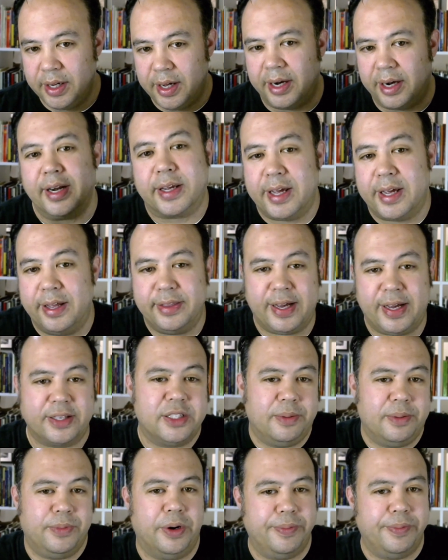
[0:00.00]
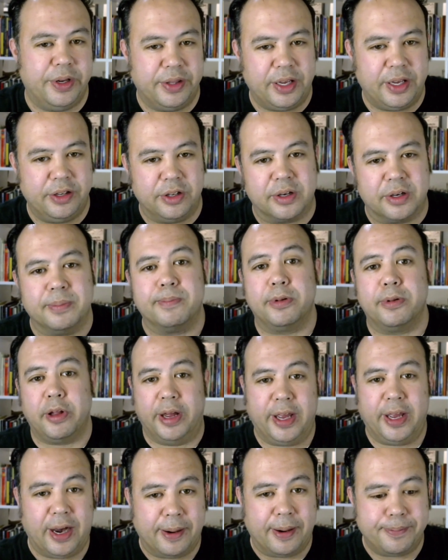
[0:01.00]
And again, that's a moment that you can
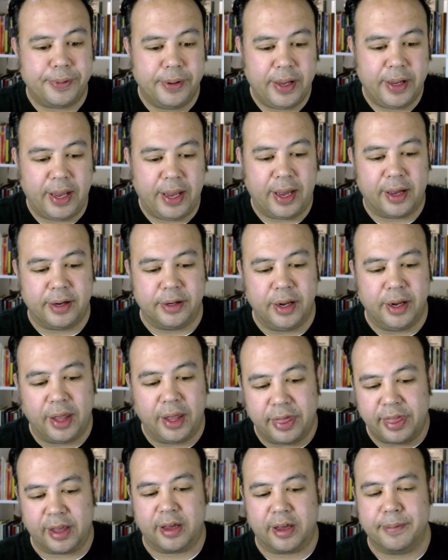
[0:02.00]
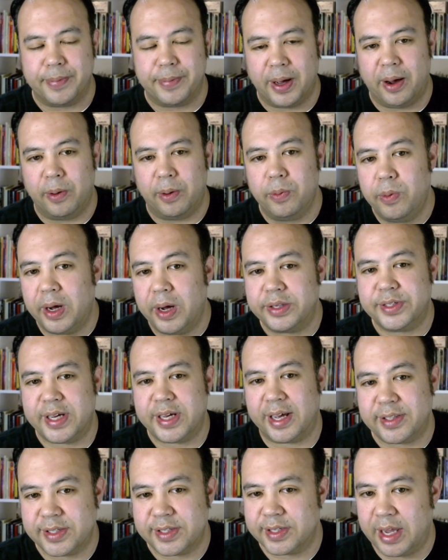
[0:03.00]
play up and think about what's
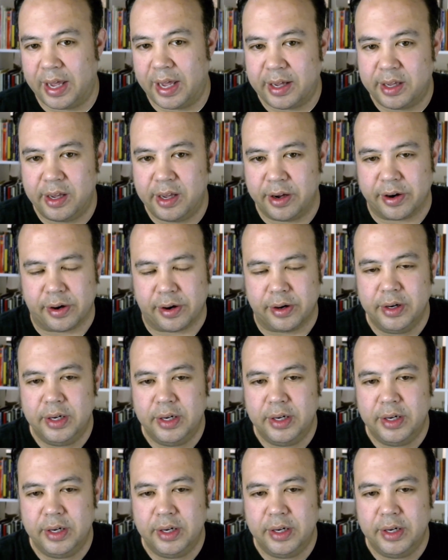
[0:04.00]
at stake here.